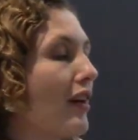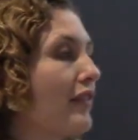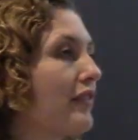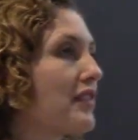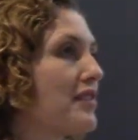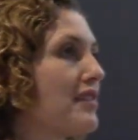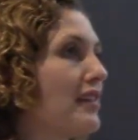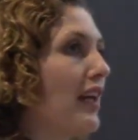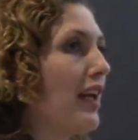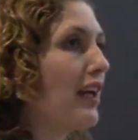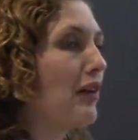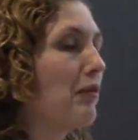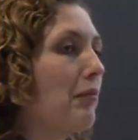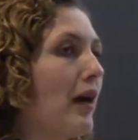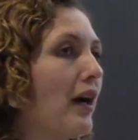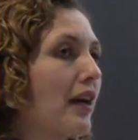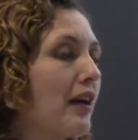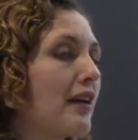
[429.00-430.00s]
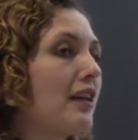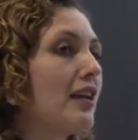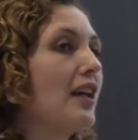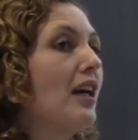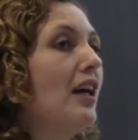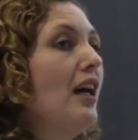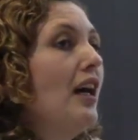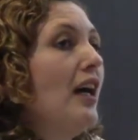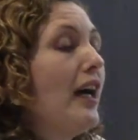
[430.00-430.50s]
of the state and market,
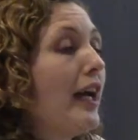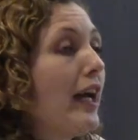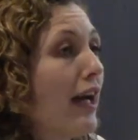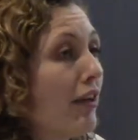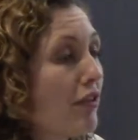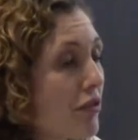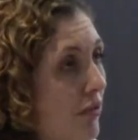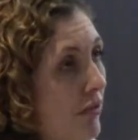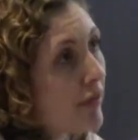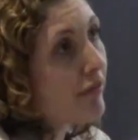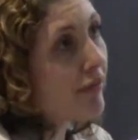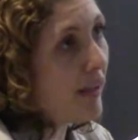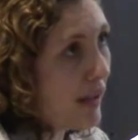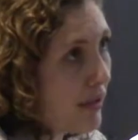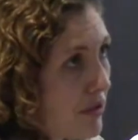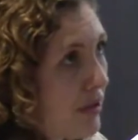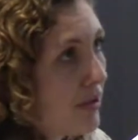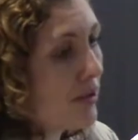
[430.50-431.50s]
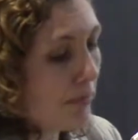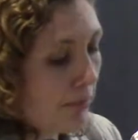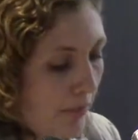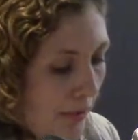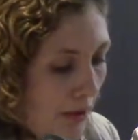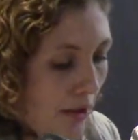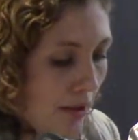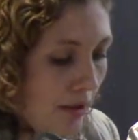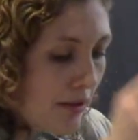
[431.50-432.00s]
and to reflection
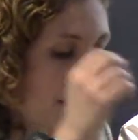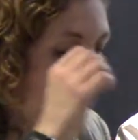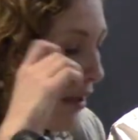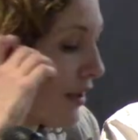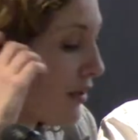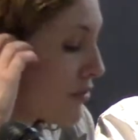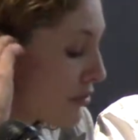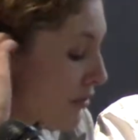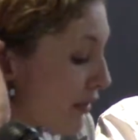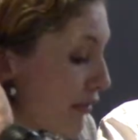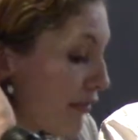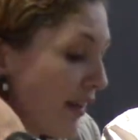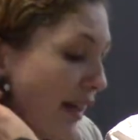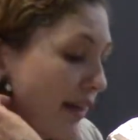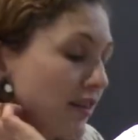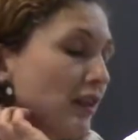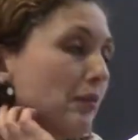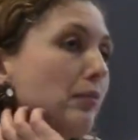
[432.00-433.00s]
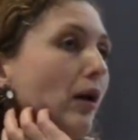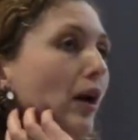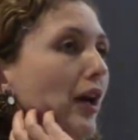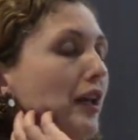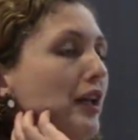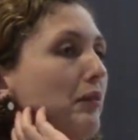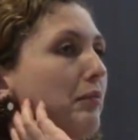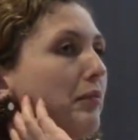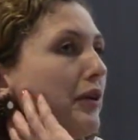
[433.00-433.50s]
upon to reflect
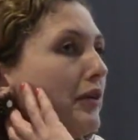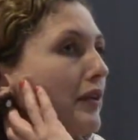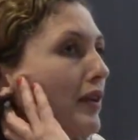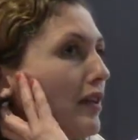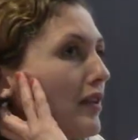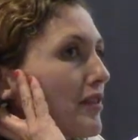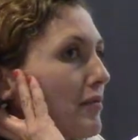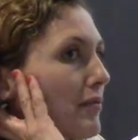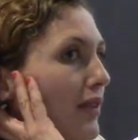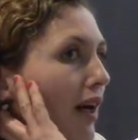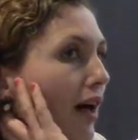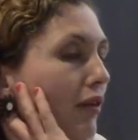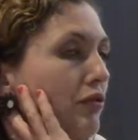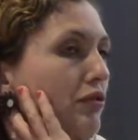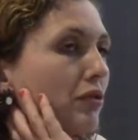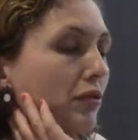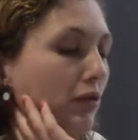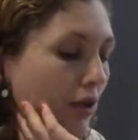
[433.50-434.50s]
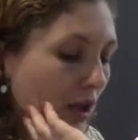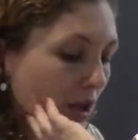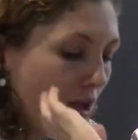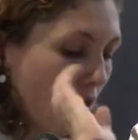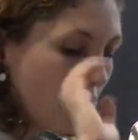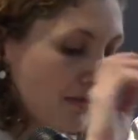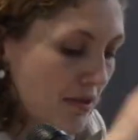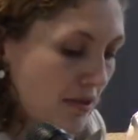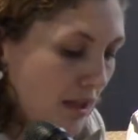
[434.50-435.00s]
upon imperialism, how to
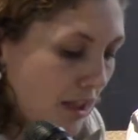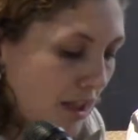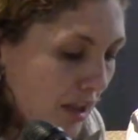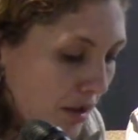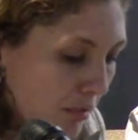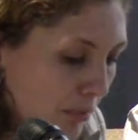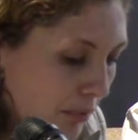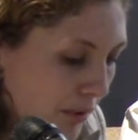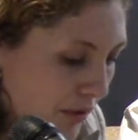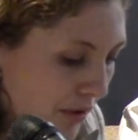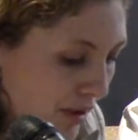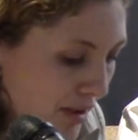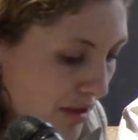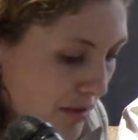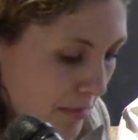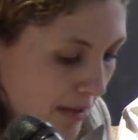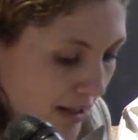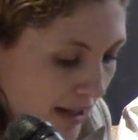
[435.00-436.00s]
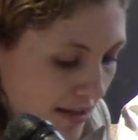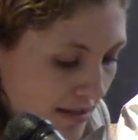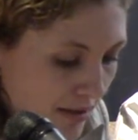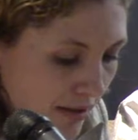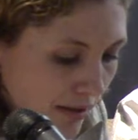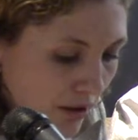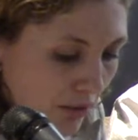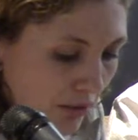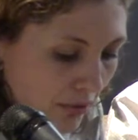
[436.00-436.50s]
see imperialism as
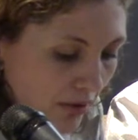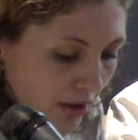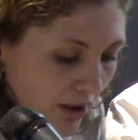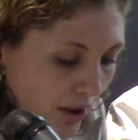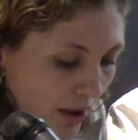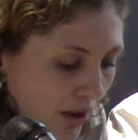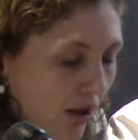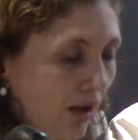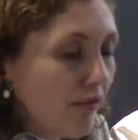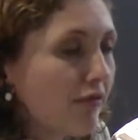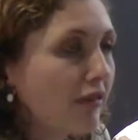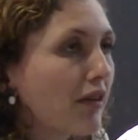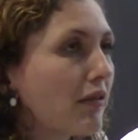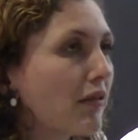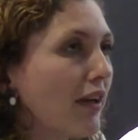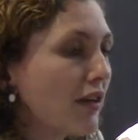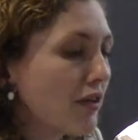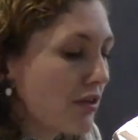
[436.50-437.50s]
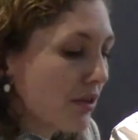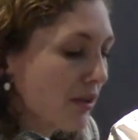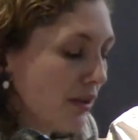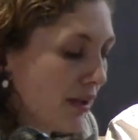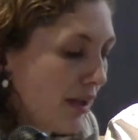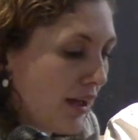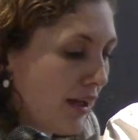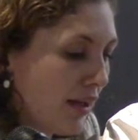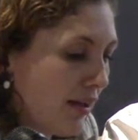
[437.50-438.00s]
a new
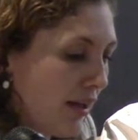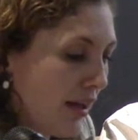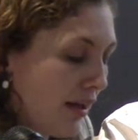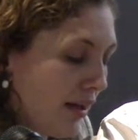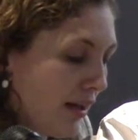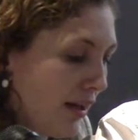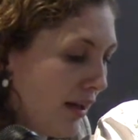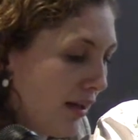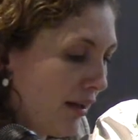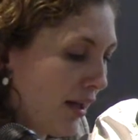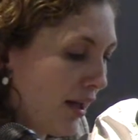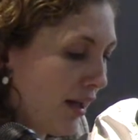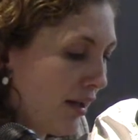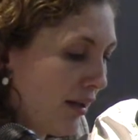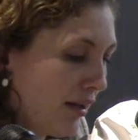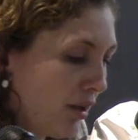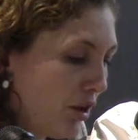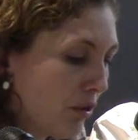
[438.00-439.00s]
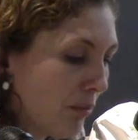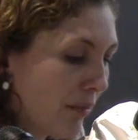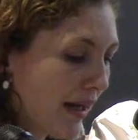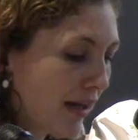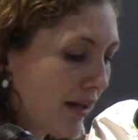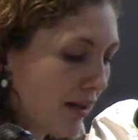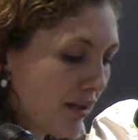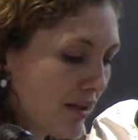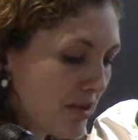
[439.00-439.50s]
configuration and new
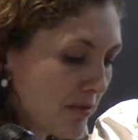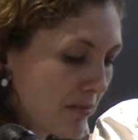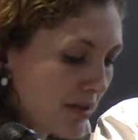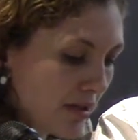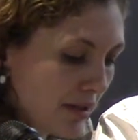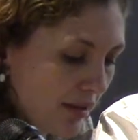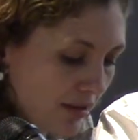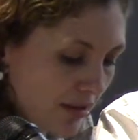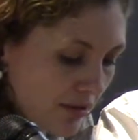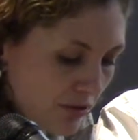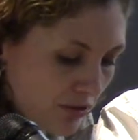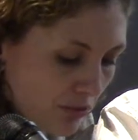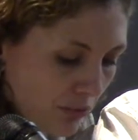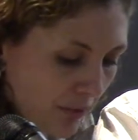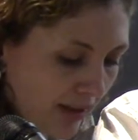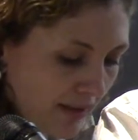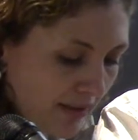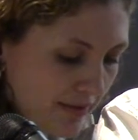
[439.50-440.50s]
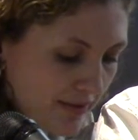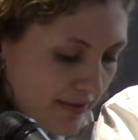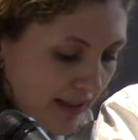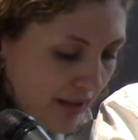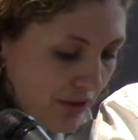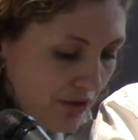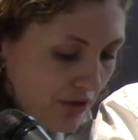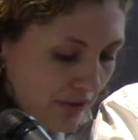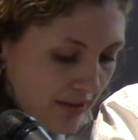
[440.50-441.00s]
mechanism in the 20th
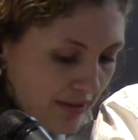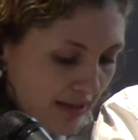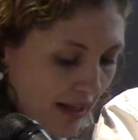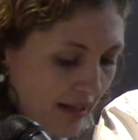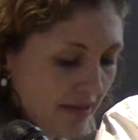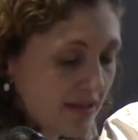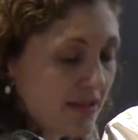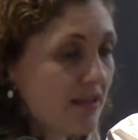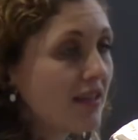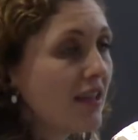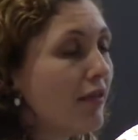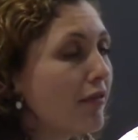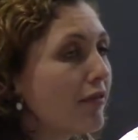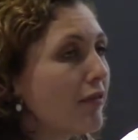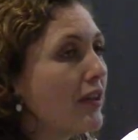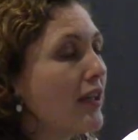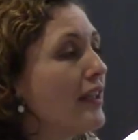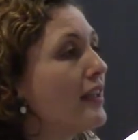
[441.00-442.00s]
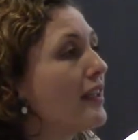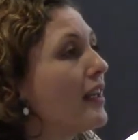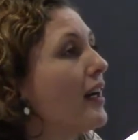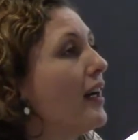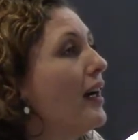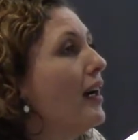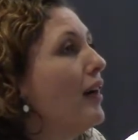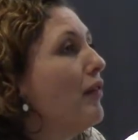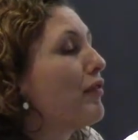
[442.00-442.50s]
century that is different
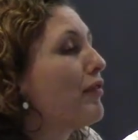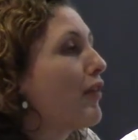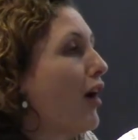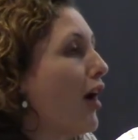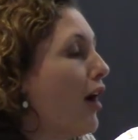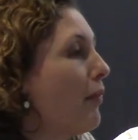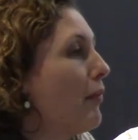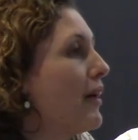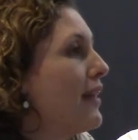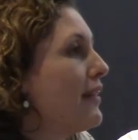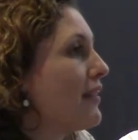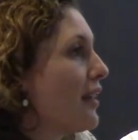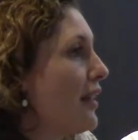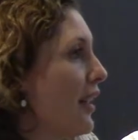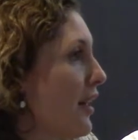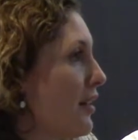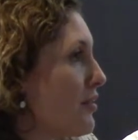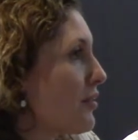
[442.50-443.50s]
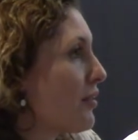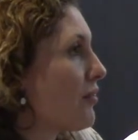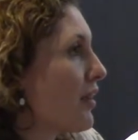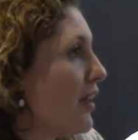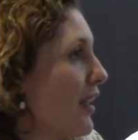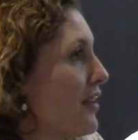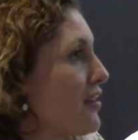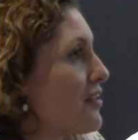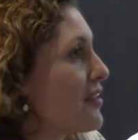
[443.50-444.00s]
from international
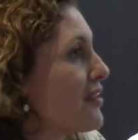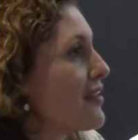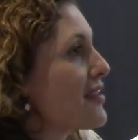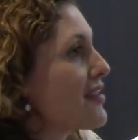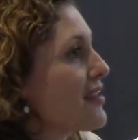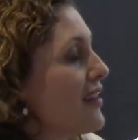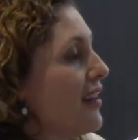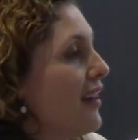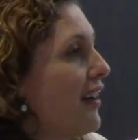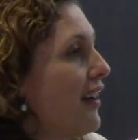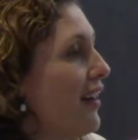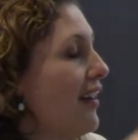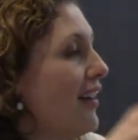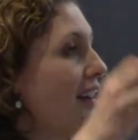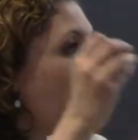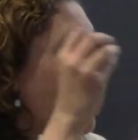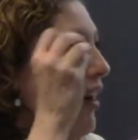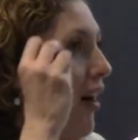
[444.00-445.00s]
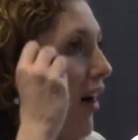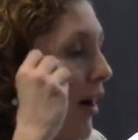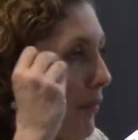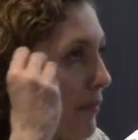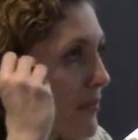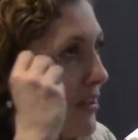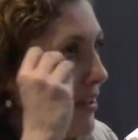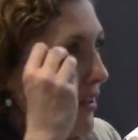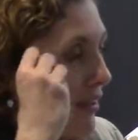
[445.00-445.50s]
relations
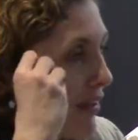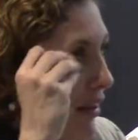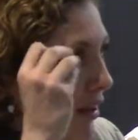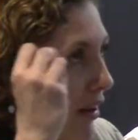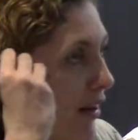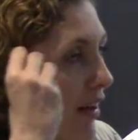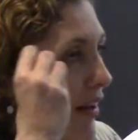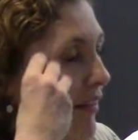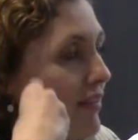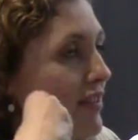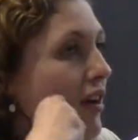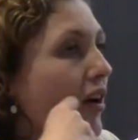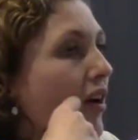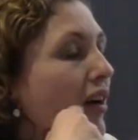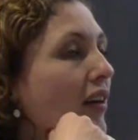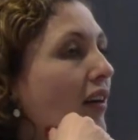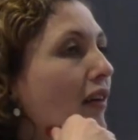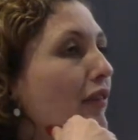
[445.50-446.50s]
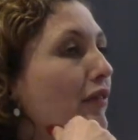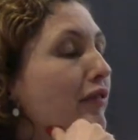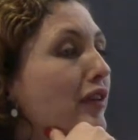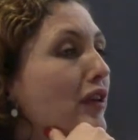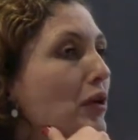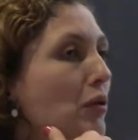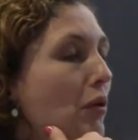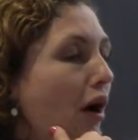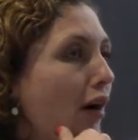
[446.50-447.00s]
optic or
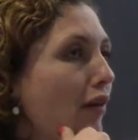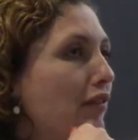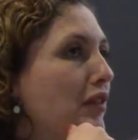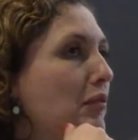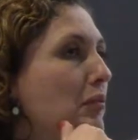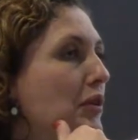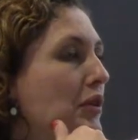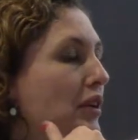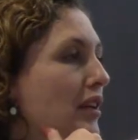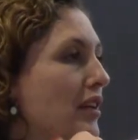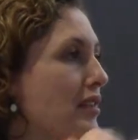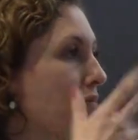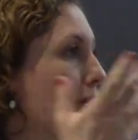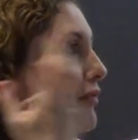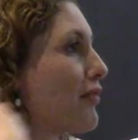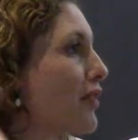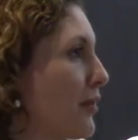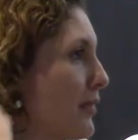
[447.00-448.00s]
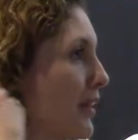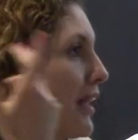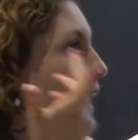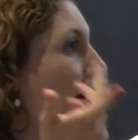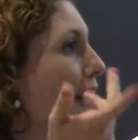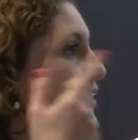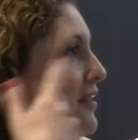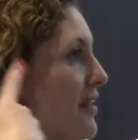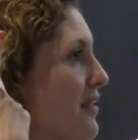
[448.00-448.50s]
view of imperialism from the
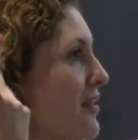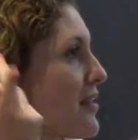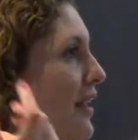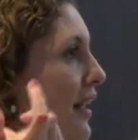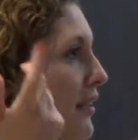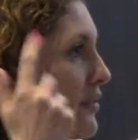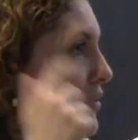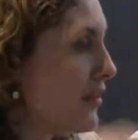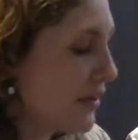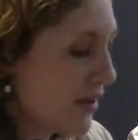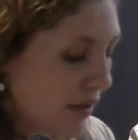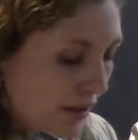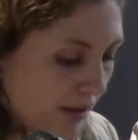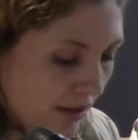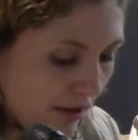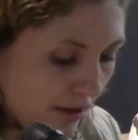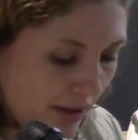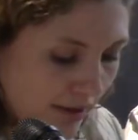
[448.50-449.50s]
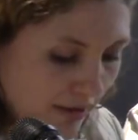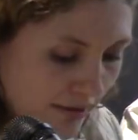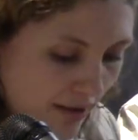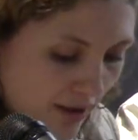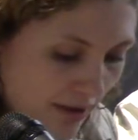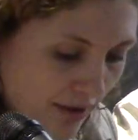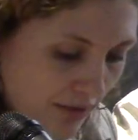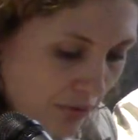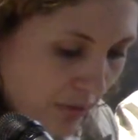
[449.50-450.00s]
19th century, early
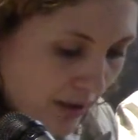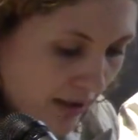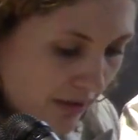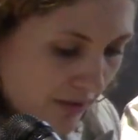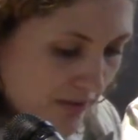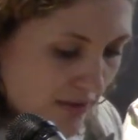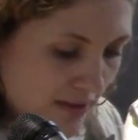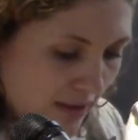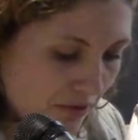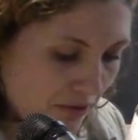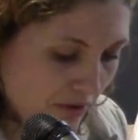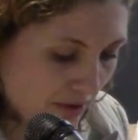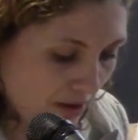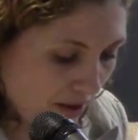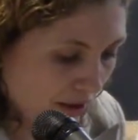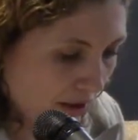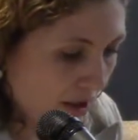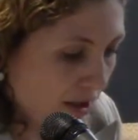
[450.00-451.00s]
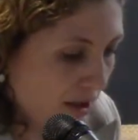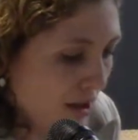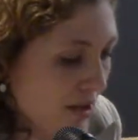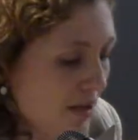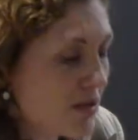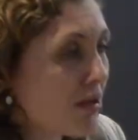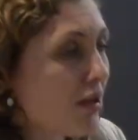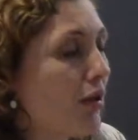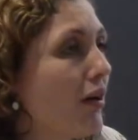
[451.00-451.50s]
20th century.
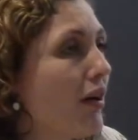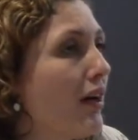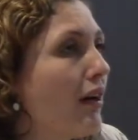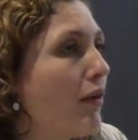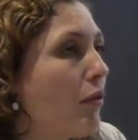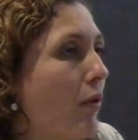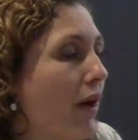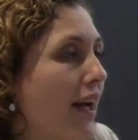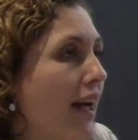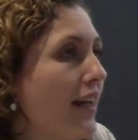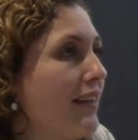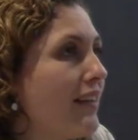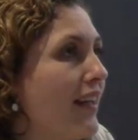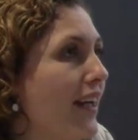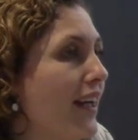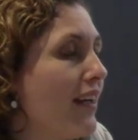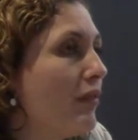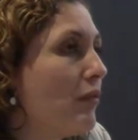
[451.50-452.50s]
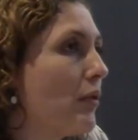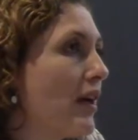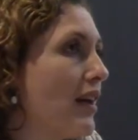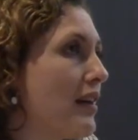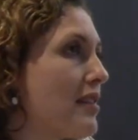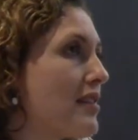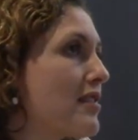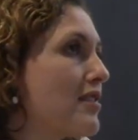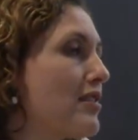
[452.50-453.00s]
So what I did
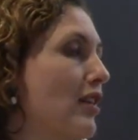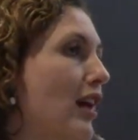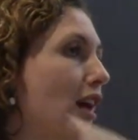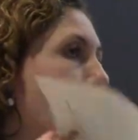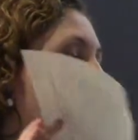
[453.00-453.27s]
was